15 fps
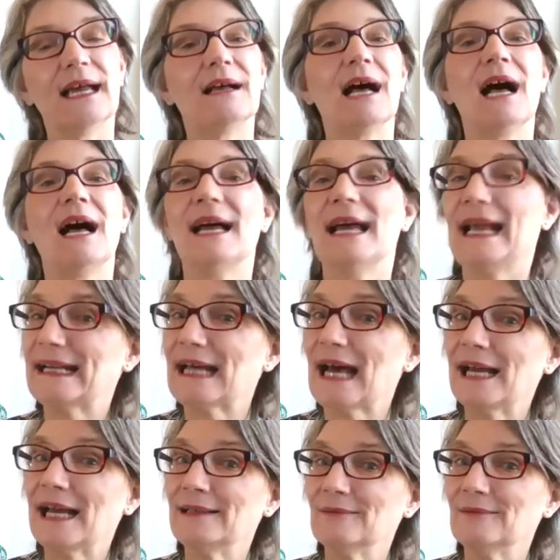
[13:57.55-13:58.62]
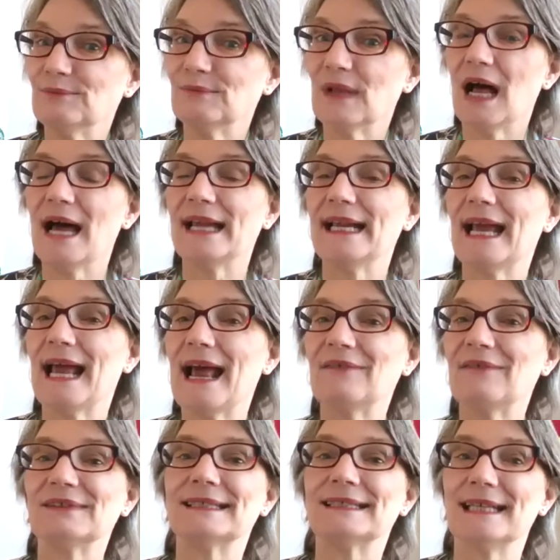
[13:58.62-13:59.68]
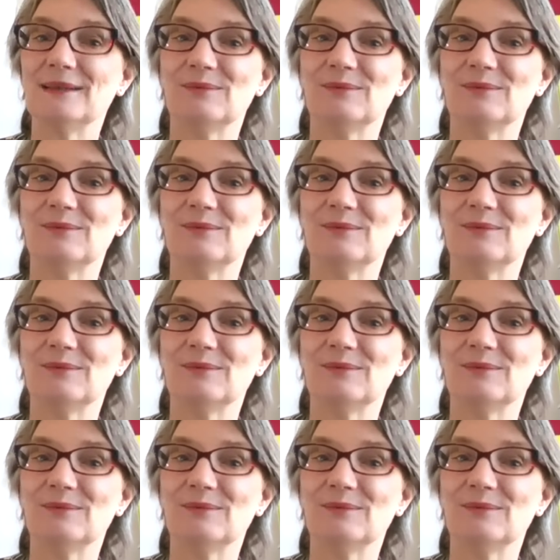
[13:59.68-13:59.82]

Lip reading: And I have to say,